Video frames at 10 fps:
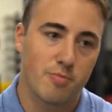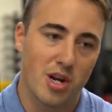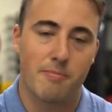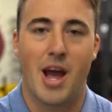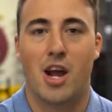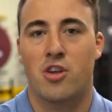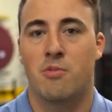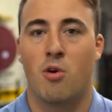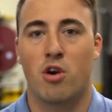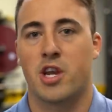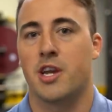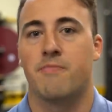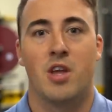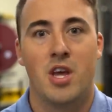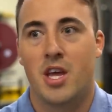put it back on the market,
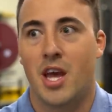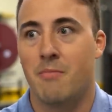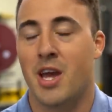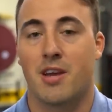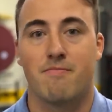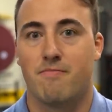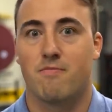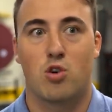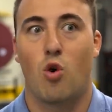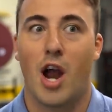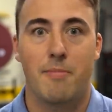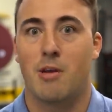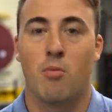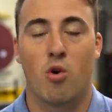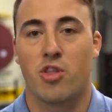and make quite a
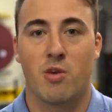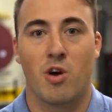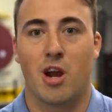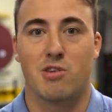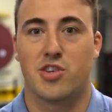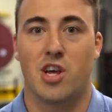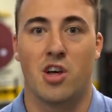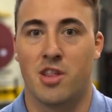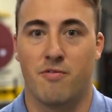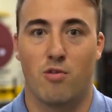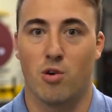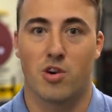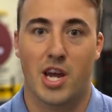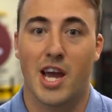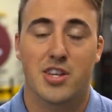bit more than what I was selling them for,
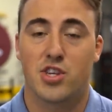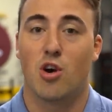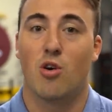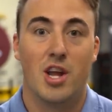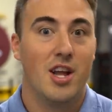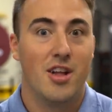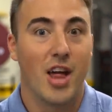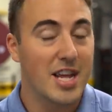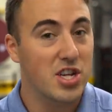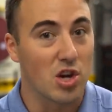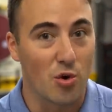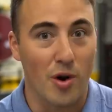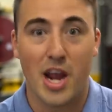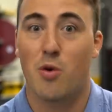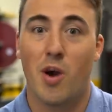okay? So that's a
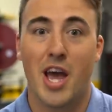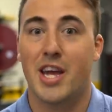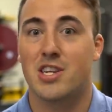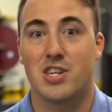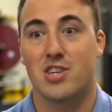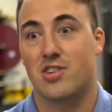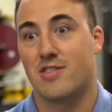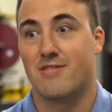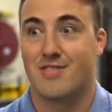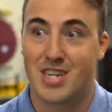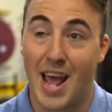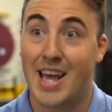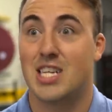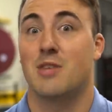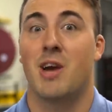great way to just
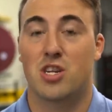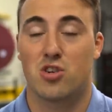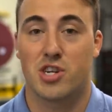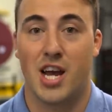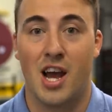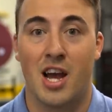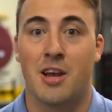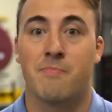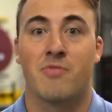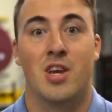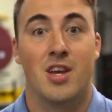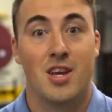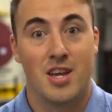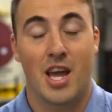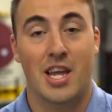take some extra time
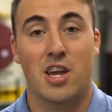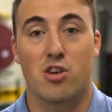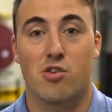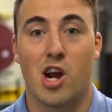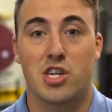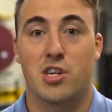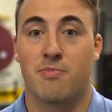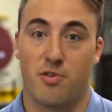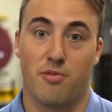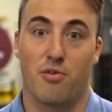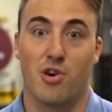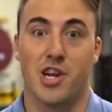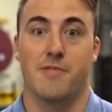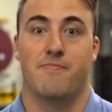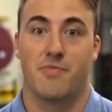and get your garage gym for
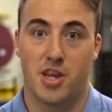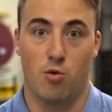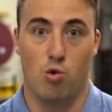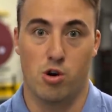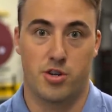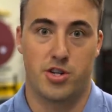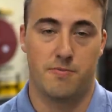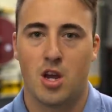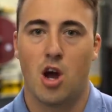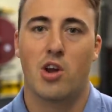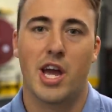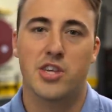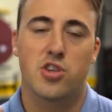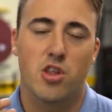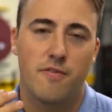free. It works. Okay,
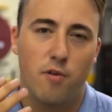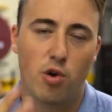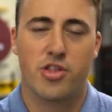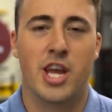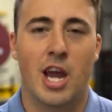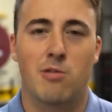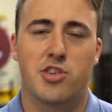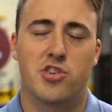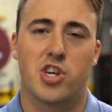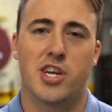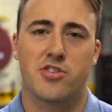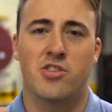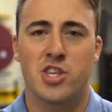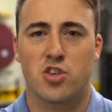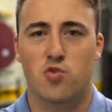so the fourth thing I would suggest,
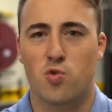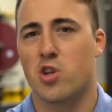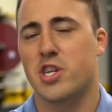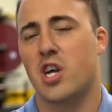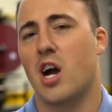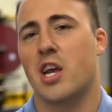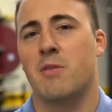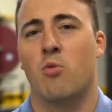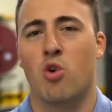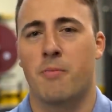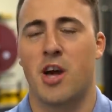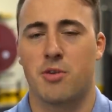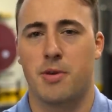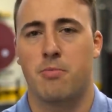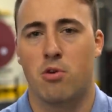and this is really talking more about
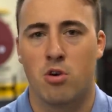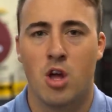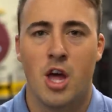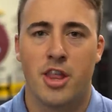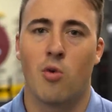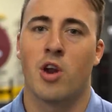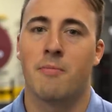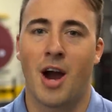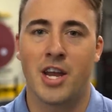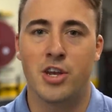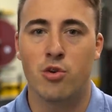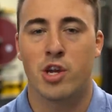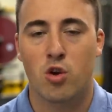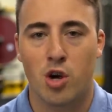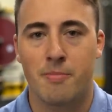the people that want to buy new
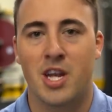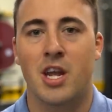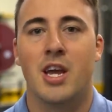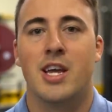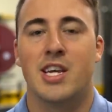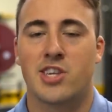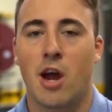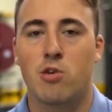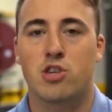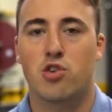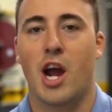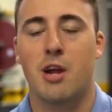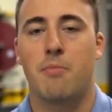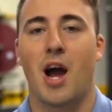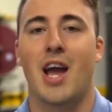equipment, is I would try
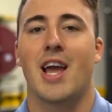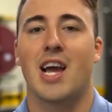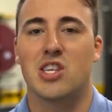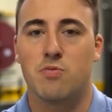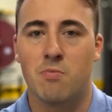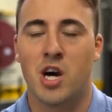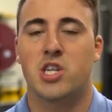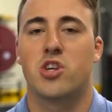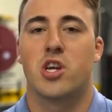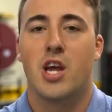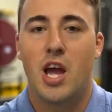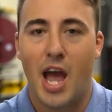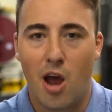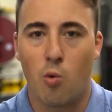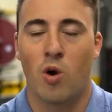to buy as much
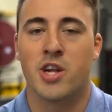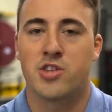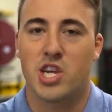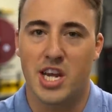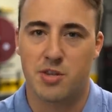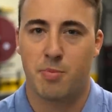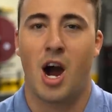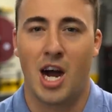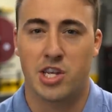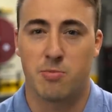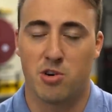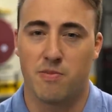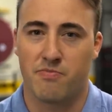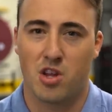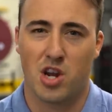at once as
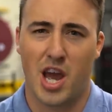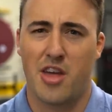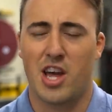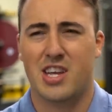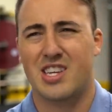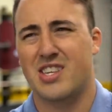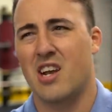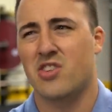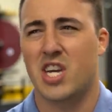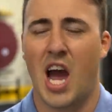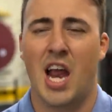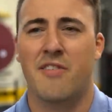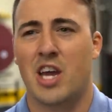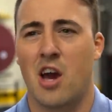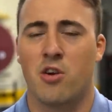possible. Okay, that sounds kind
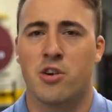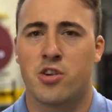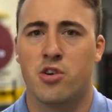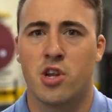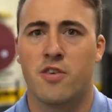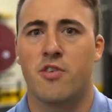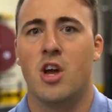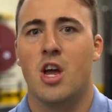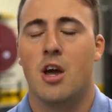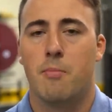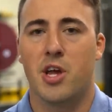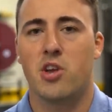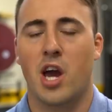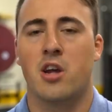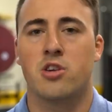of counterintuitive, but you
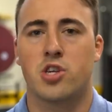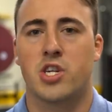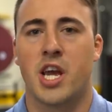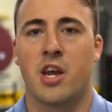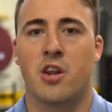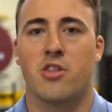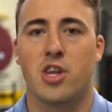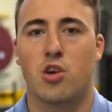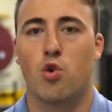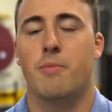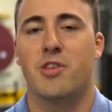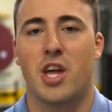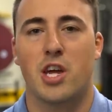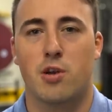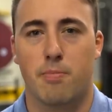got to understand the equipment
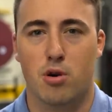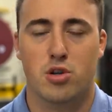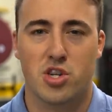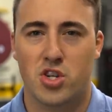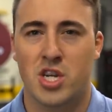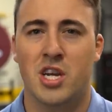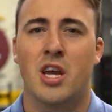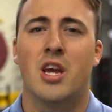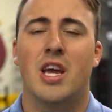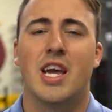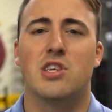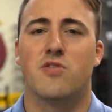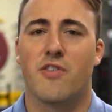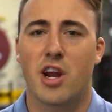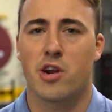that you're purchasing is
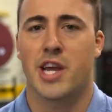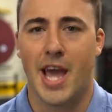very